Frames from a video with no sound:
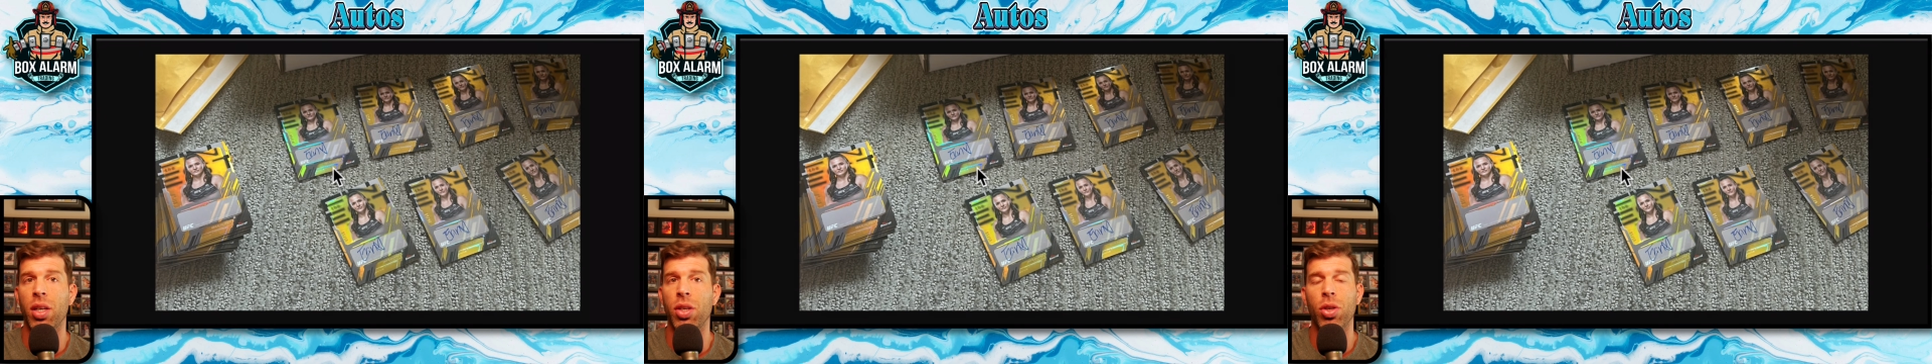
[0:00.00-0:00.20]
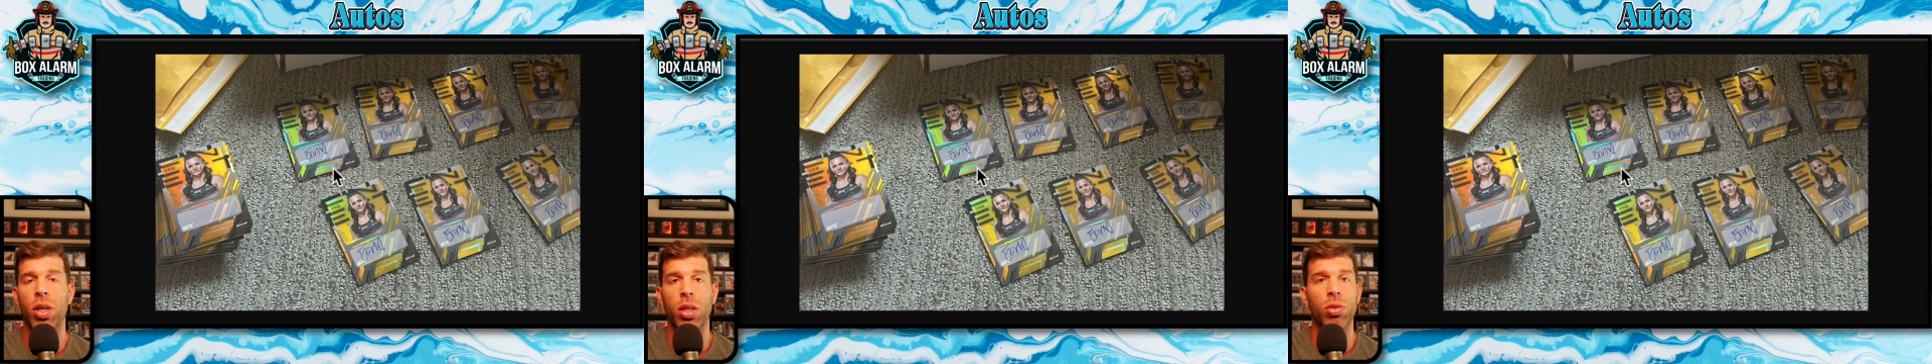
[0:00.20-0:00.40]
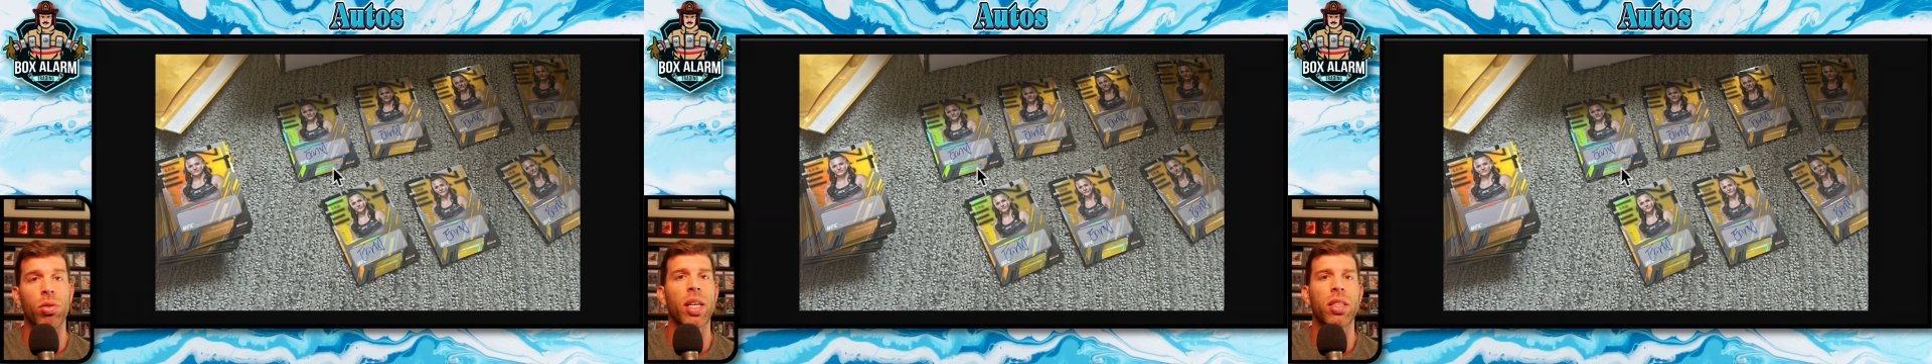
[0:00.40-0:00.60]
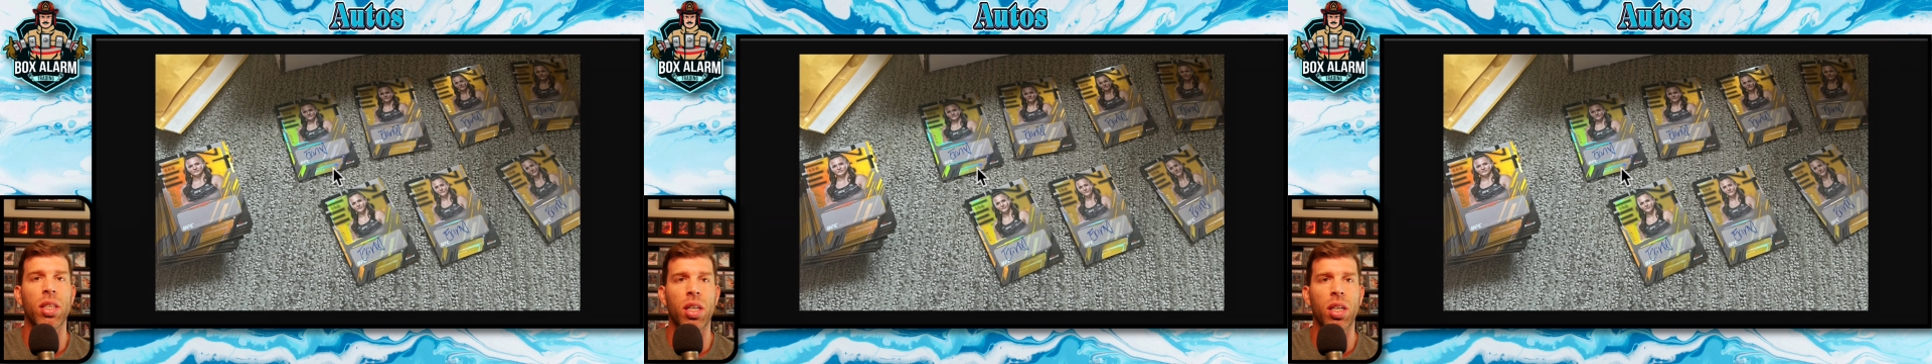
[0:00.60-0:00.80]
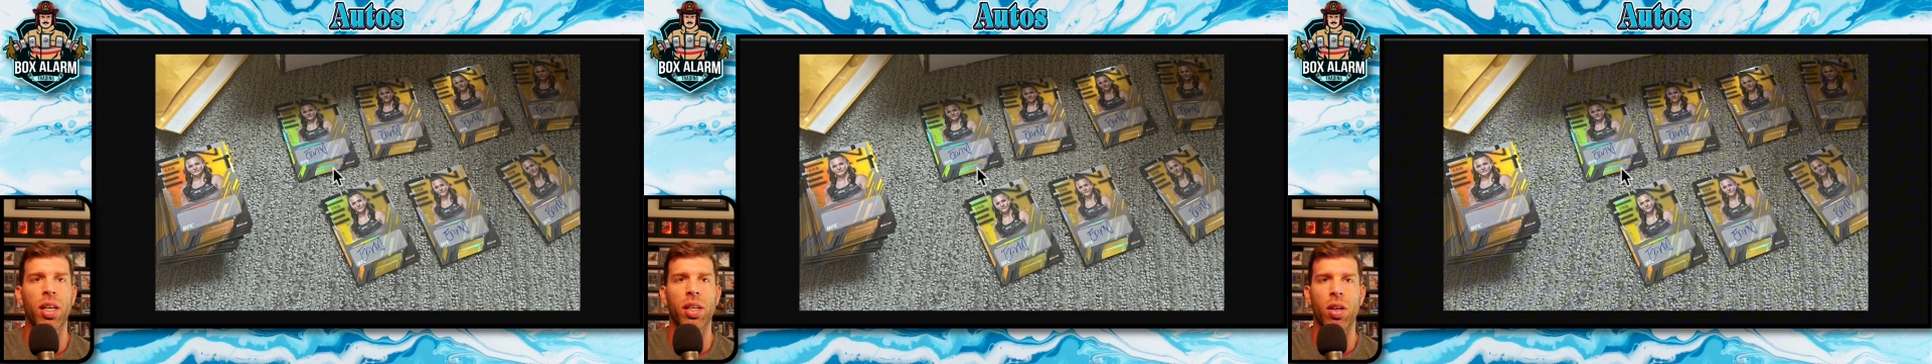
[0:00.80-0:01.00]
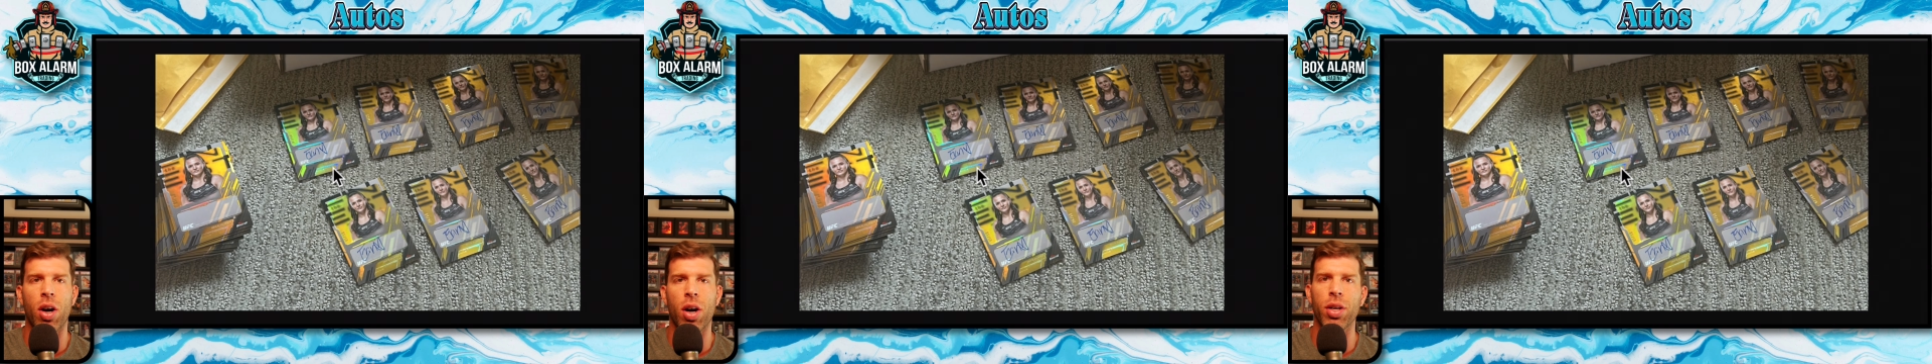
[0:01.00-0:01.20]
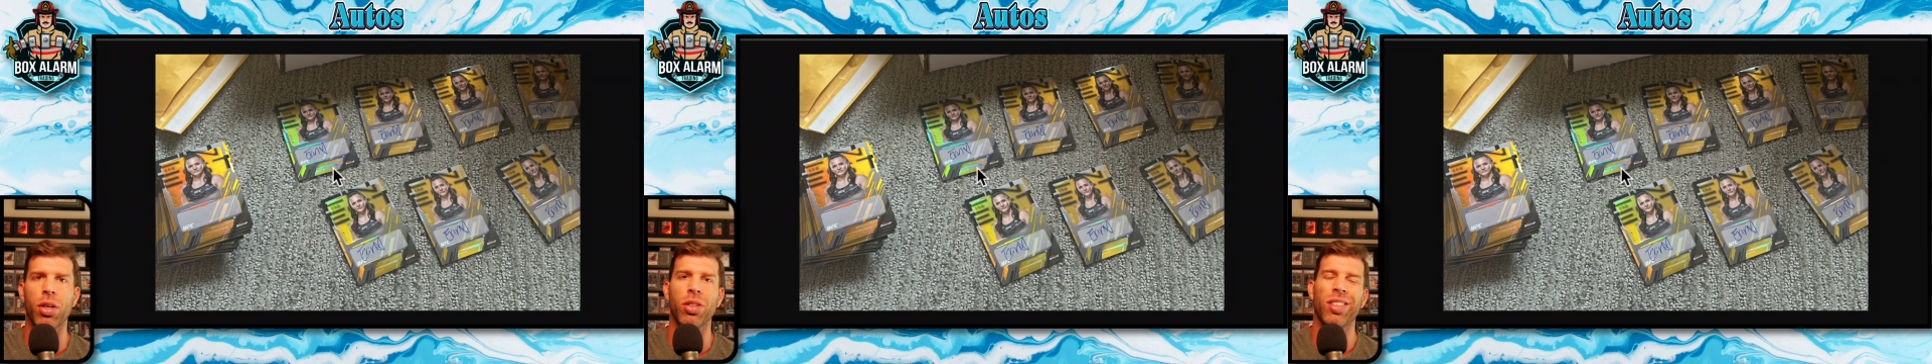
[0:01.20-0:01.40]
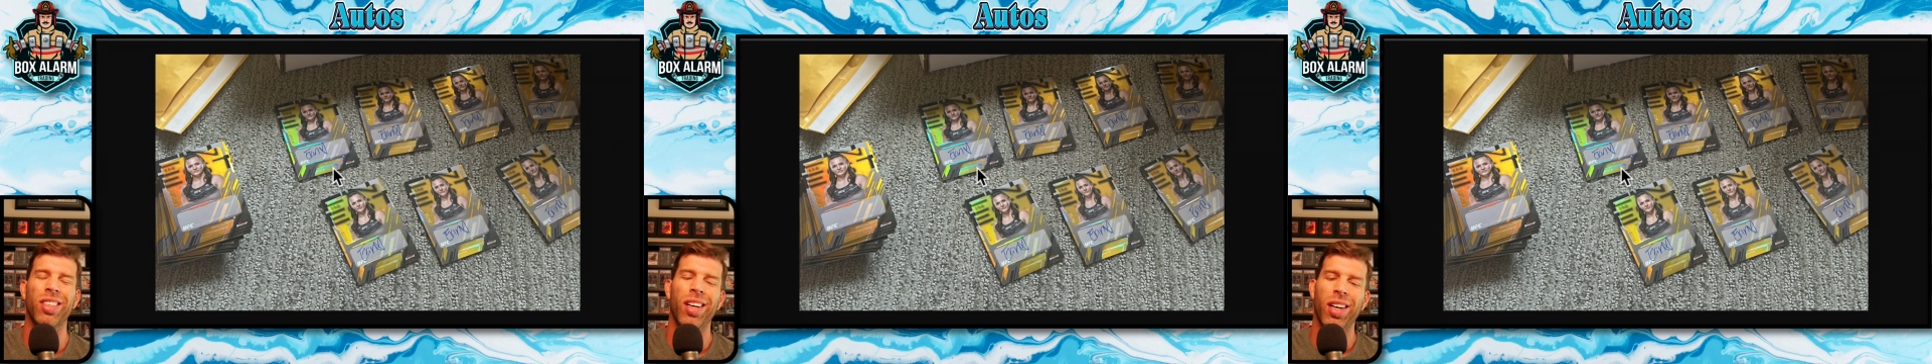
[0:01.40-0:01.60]
and you like to collect
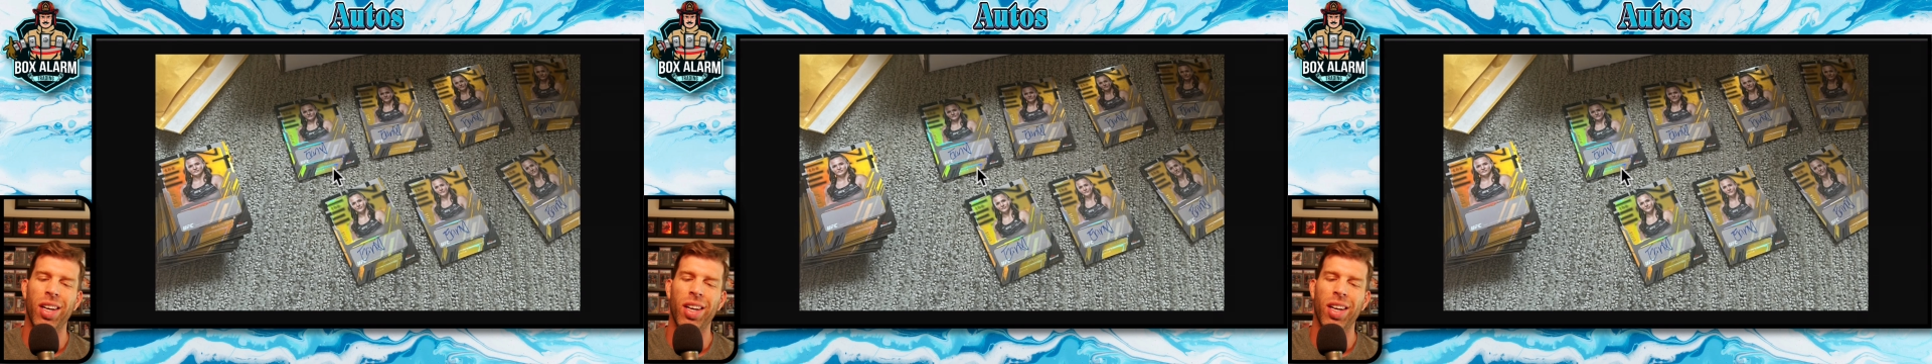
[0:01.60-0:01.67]
autos,